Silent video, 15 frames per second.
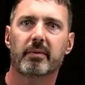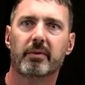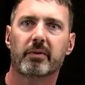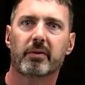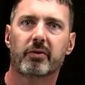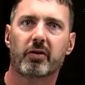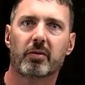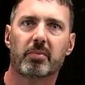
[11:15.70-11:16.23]

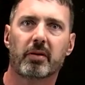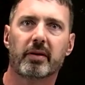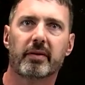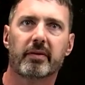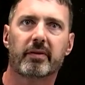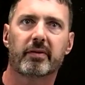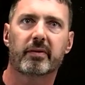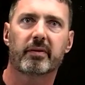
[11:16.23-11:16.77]

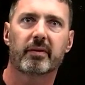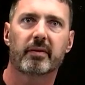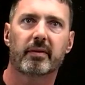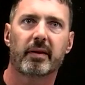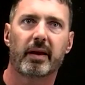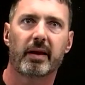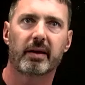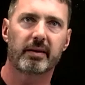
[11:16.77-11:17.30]
turbulence
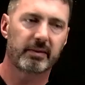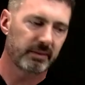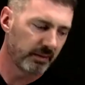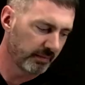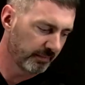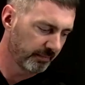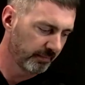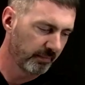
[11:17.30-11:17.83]
and
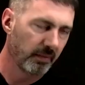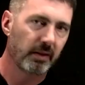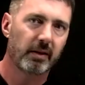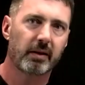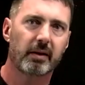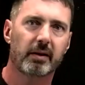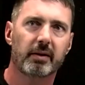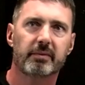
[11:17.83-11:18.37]

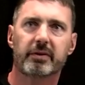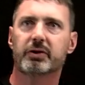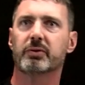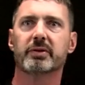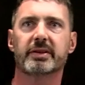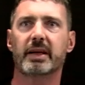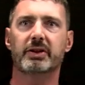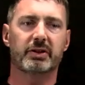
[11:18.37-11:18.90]

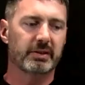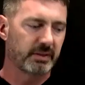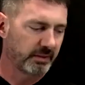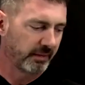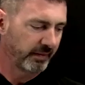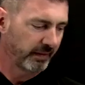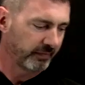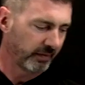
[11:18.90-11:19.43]
visualizations
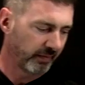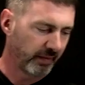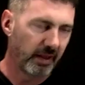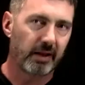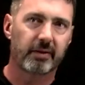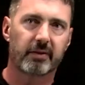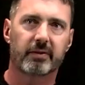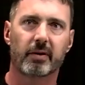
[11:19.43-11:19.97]
and things like
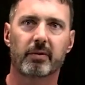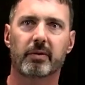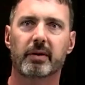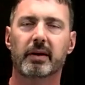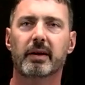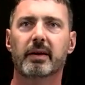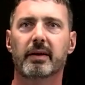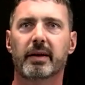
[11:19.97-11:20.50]
that. So
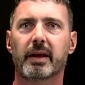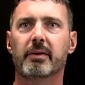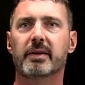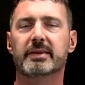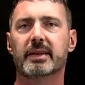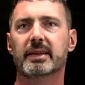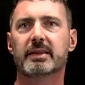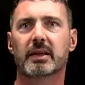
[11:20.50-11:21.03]
anyways,
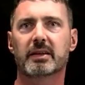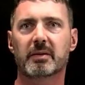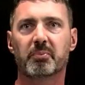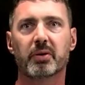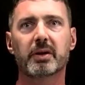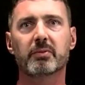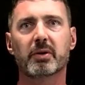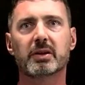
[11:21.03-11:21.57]
it's a
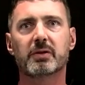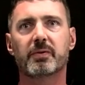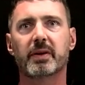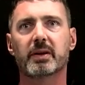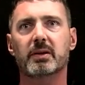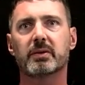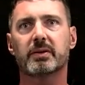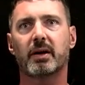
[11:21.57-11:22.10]
pretty rich
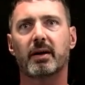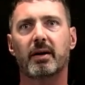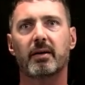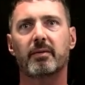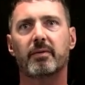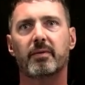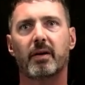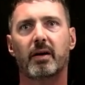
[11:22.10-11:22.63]
field
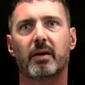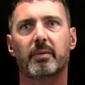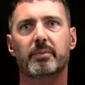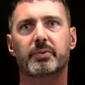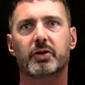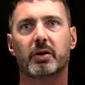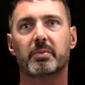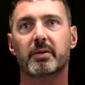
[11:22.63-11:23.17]
of
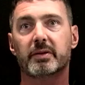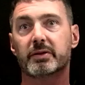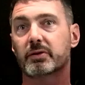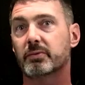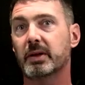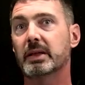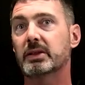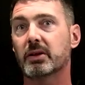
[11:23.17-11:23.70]
turbulence
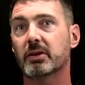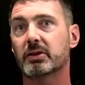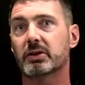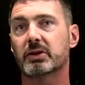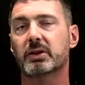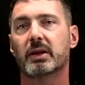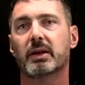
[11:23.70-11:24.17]
research.